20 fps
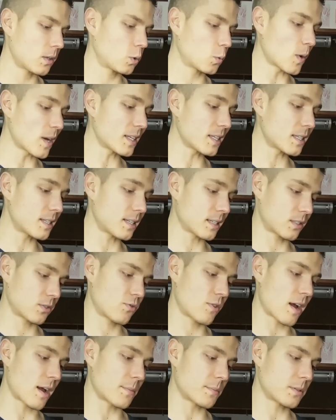26
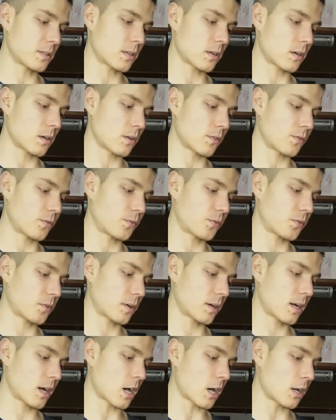grams of
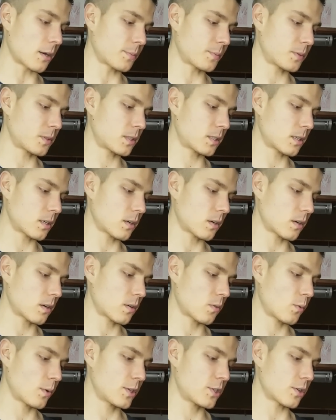carbs,
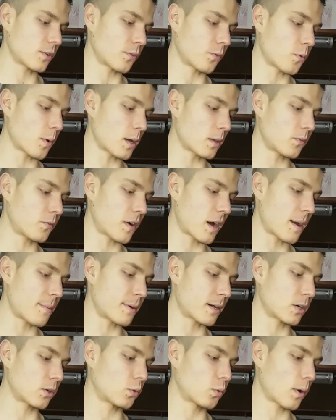which of 1
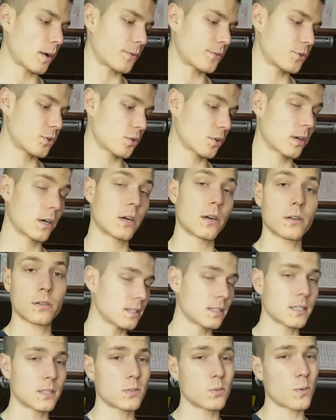fiber, 12 sugar.
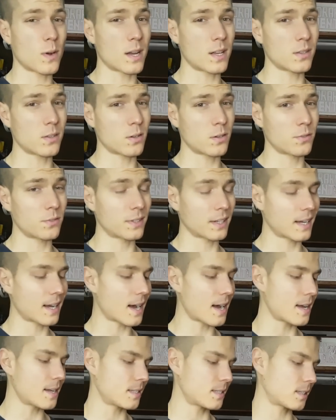This is one of the
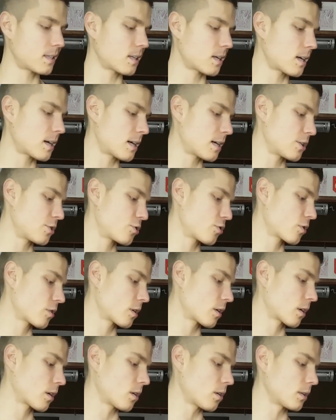highest
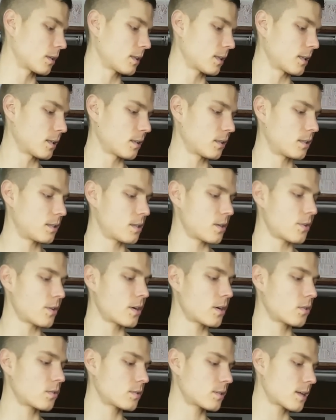sugar content
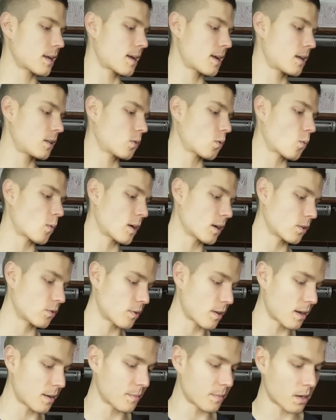cereals, and 1
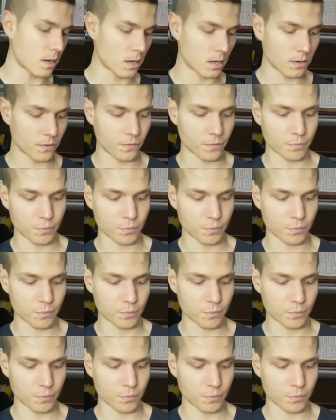gram of